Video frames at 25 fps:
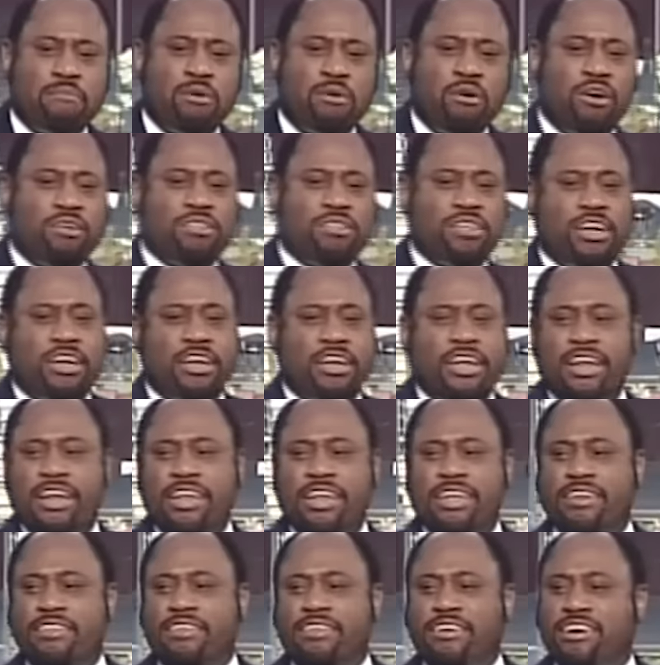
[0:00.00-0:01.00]
more than in
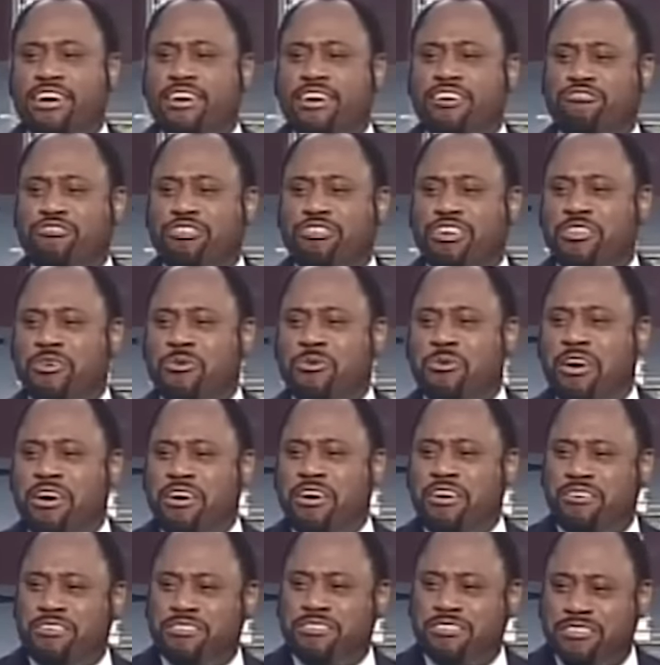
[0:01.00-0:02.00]
any other country in the
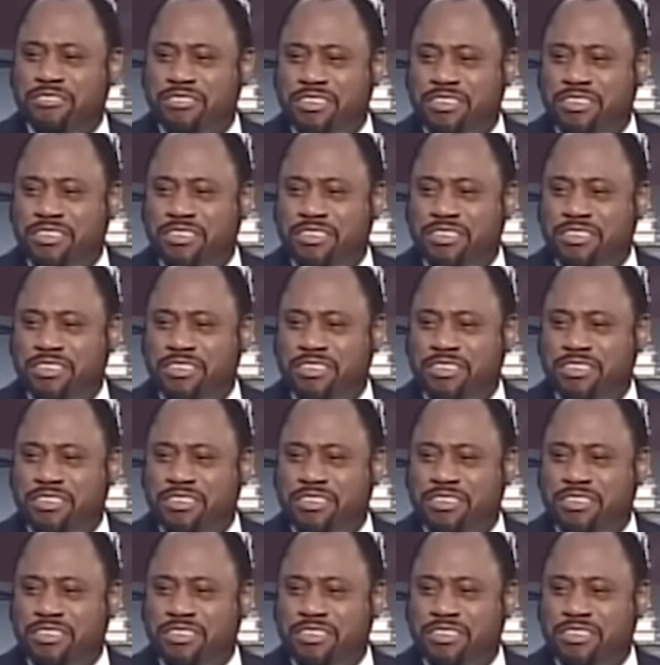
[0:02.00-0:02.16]
world.